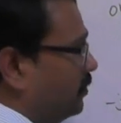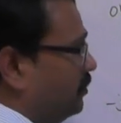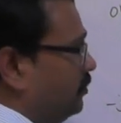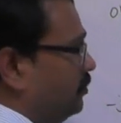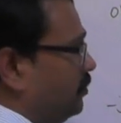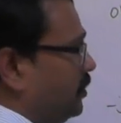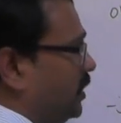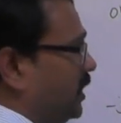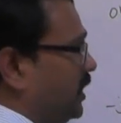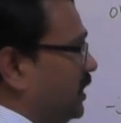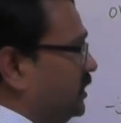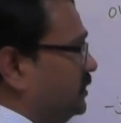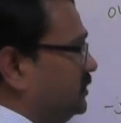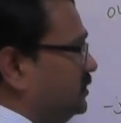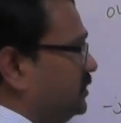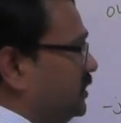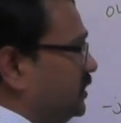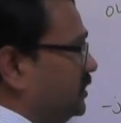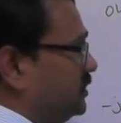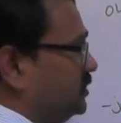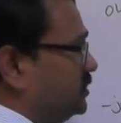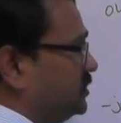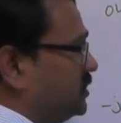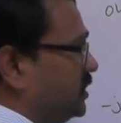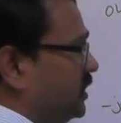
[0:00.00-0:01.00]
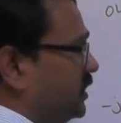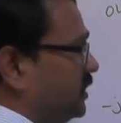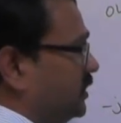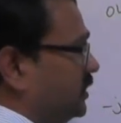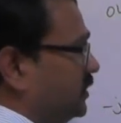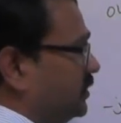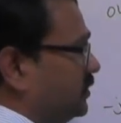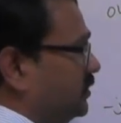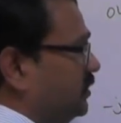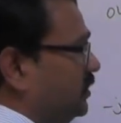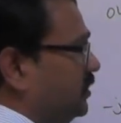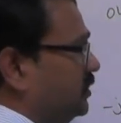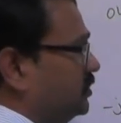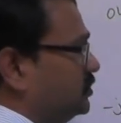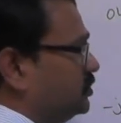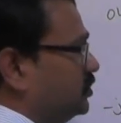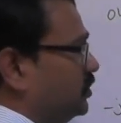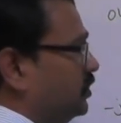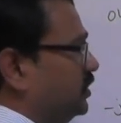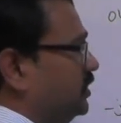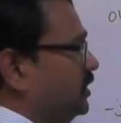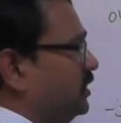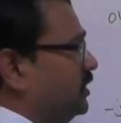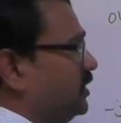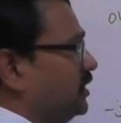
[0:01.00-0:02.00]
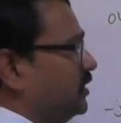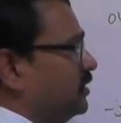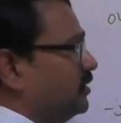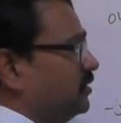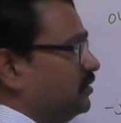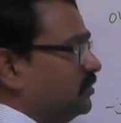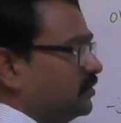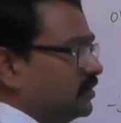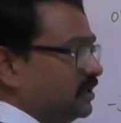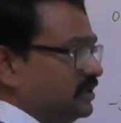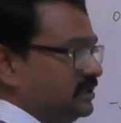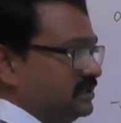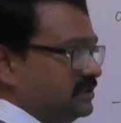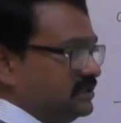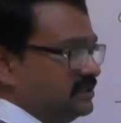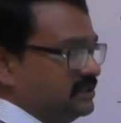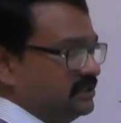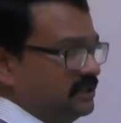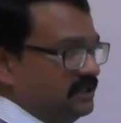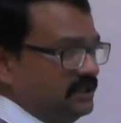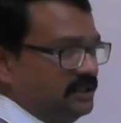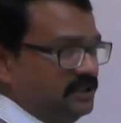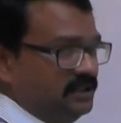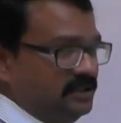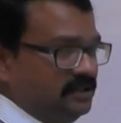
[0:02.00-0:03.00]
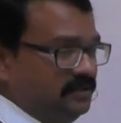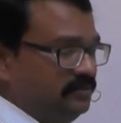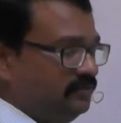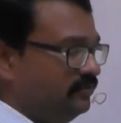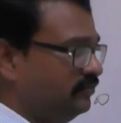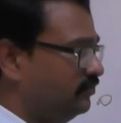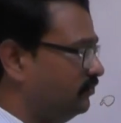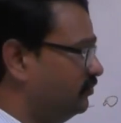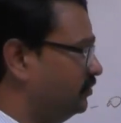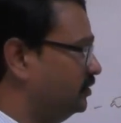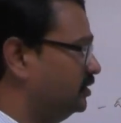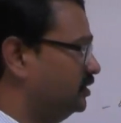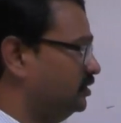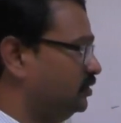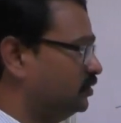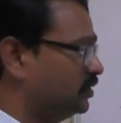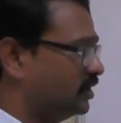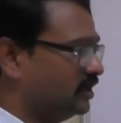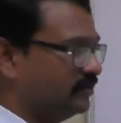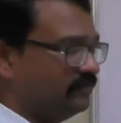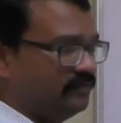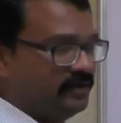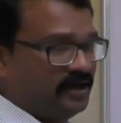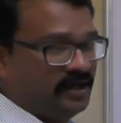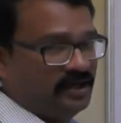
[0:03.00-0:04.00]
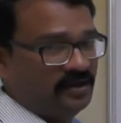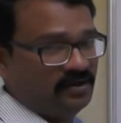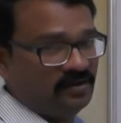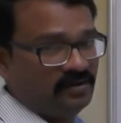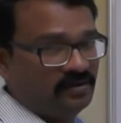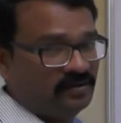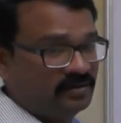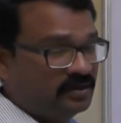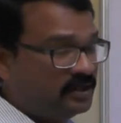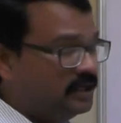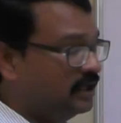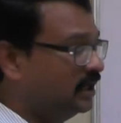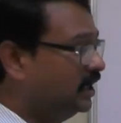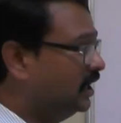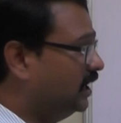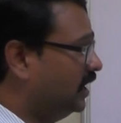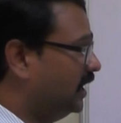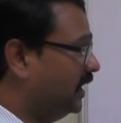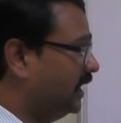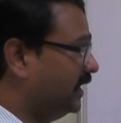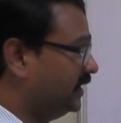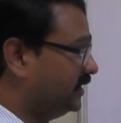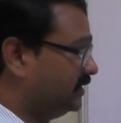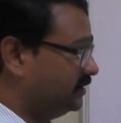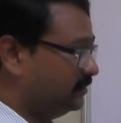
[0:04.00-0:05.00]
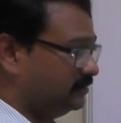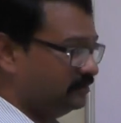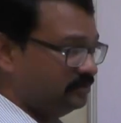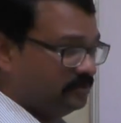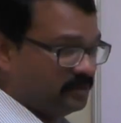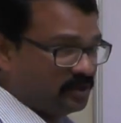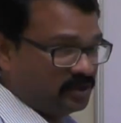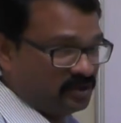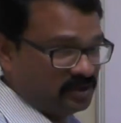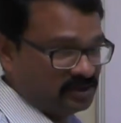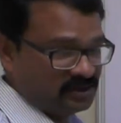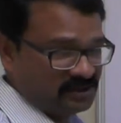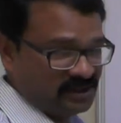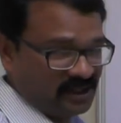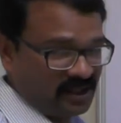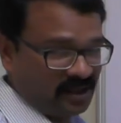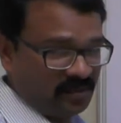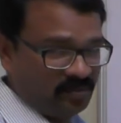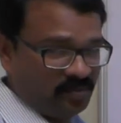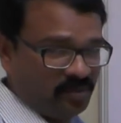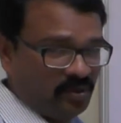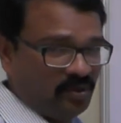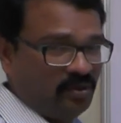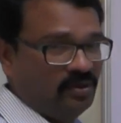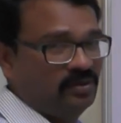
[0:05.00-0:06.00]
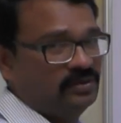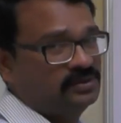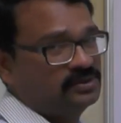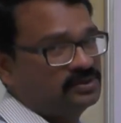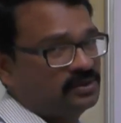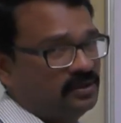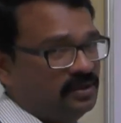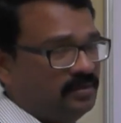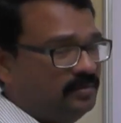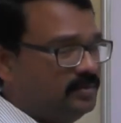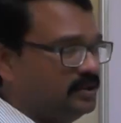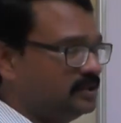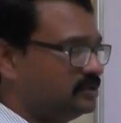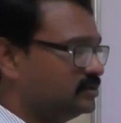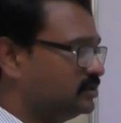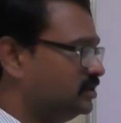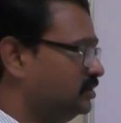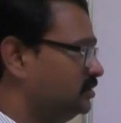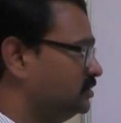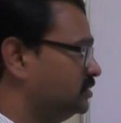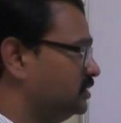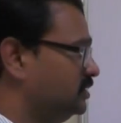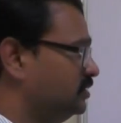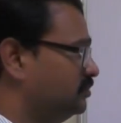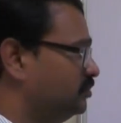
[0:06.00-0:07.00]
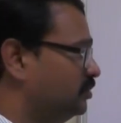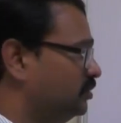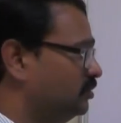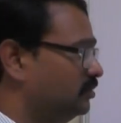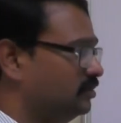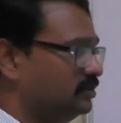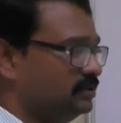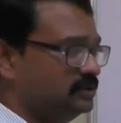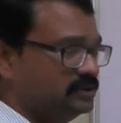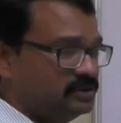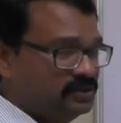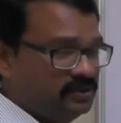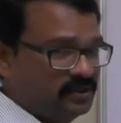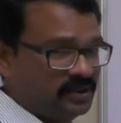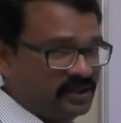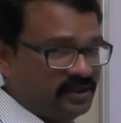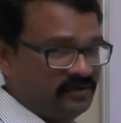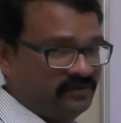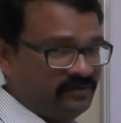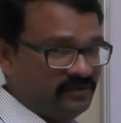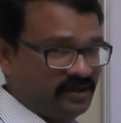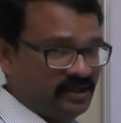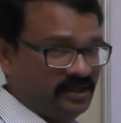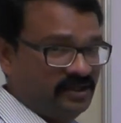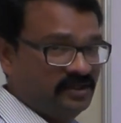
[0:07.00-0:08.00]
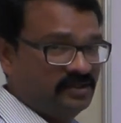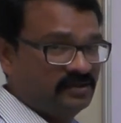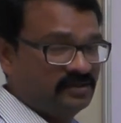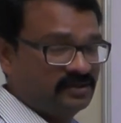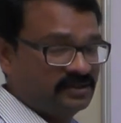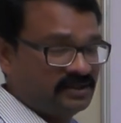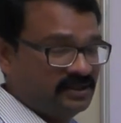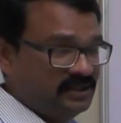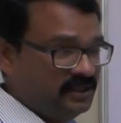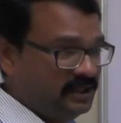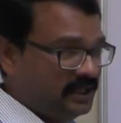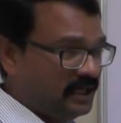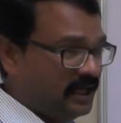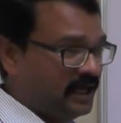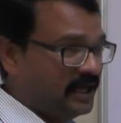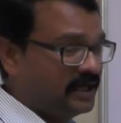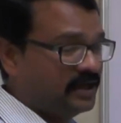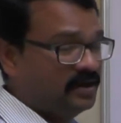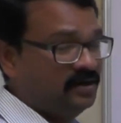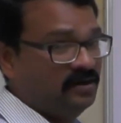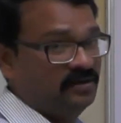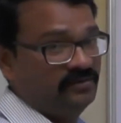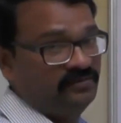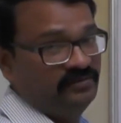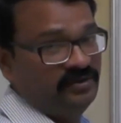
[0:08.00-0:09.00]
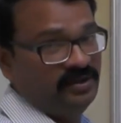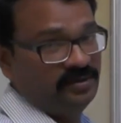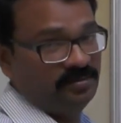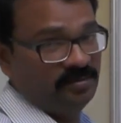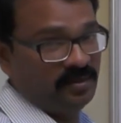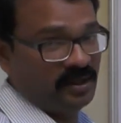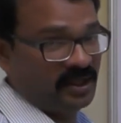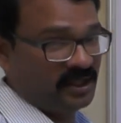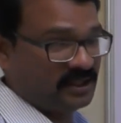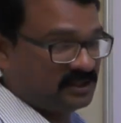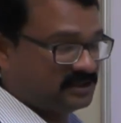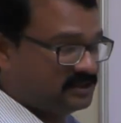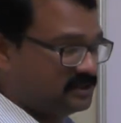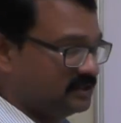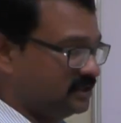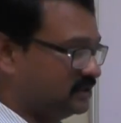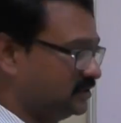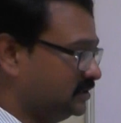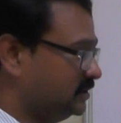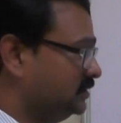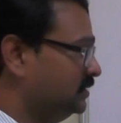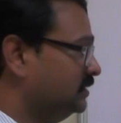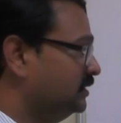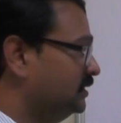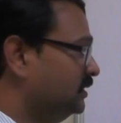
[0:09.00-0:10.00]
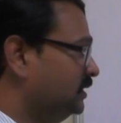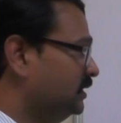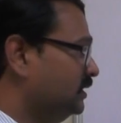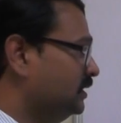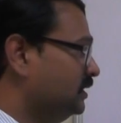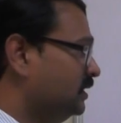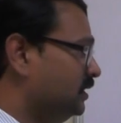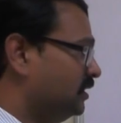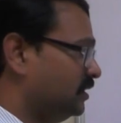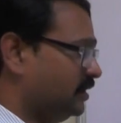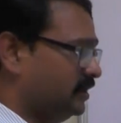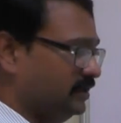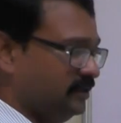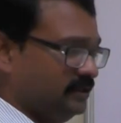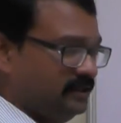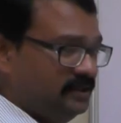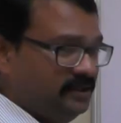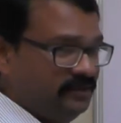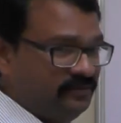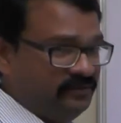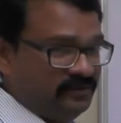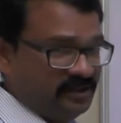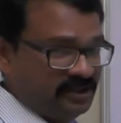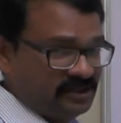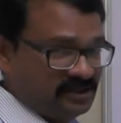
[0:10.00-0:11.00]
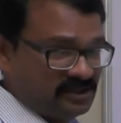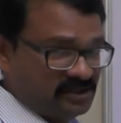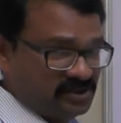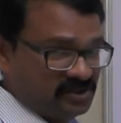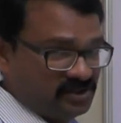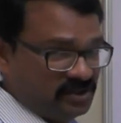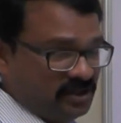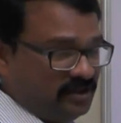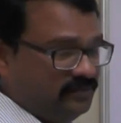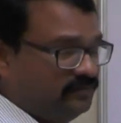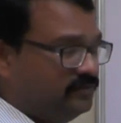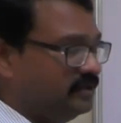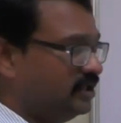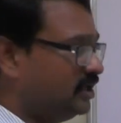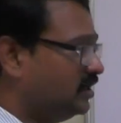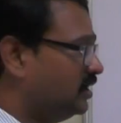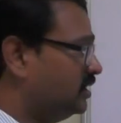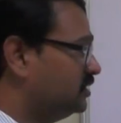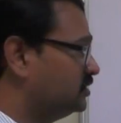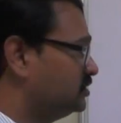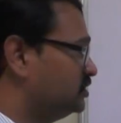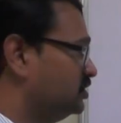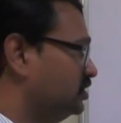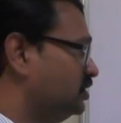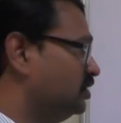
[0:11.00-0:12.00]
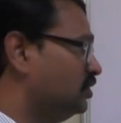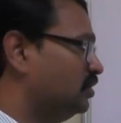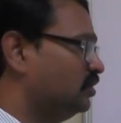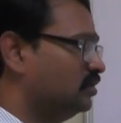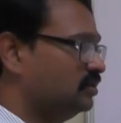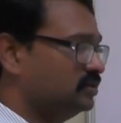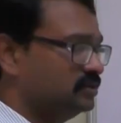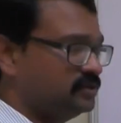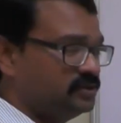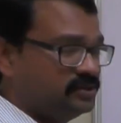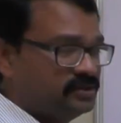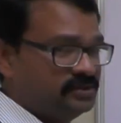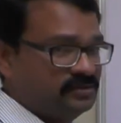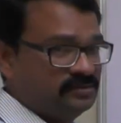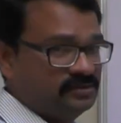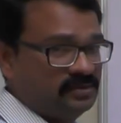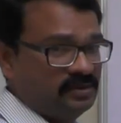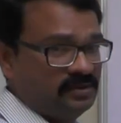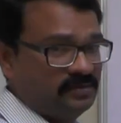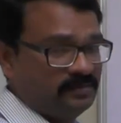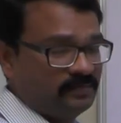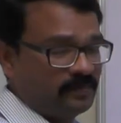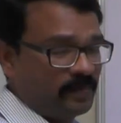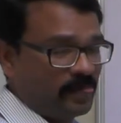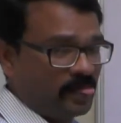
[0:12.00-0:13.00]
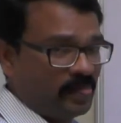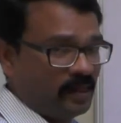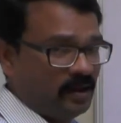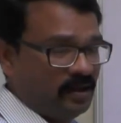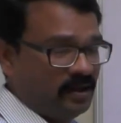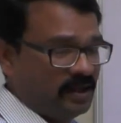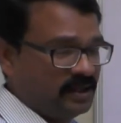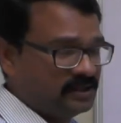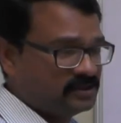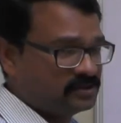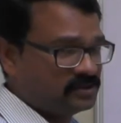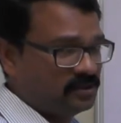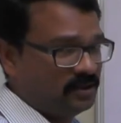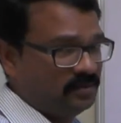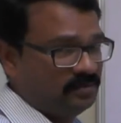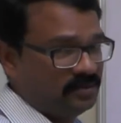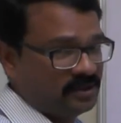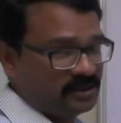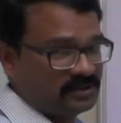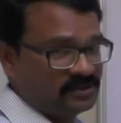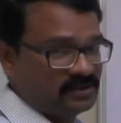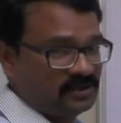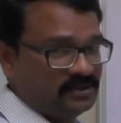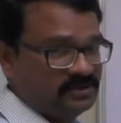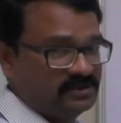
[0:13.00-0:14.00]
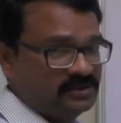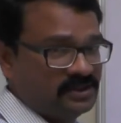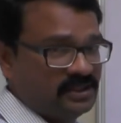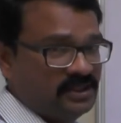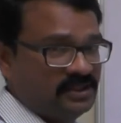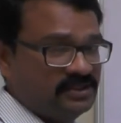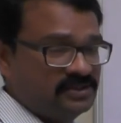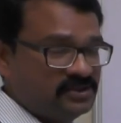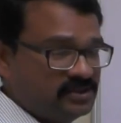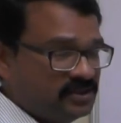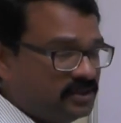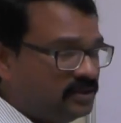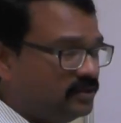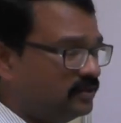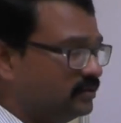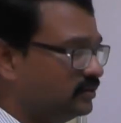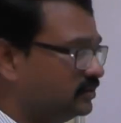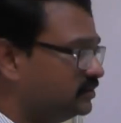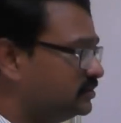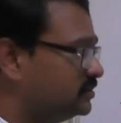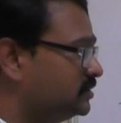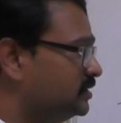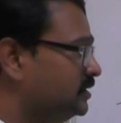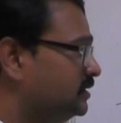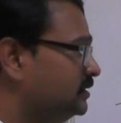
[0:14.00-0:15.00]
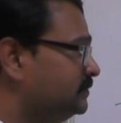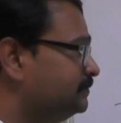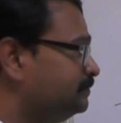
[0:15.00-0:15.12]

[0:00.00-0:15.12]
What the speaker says: branch that is starting. So here you can see, you can find out because they are poles, complex conjugate poles, you can find out the angle of departure. Right? If there are zeros as complex conjugate zeros,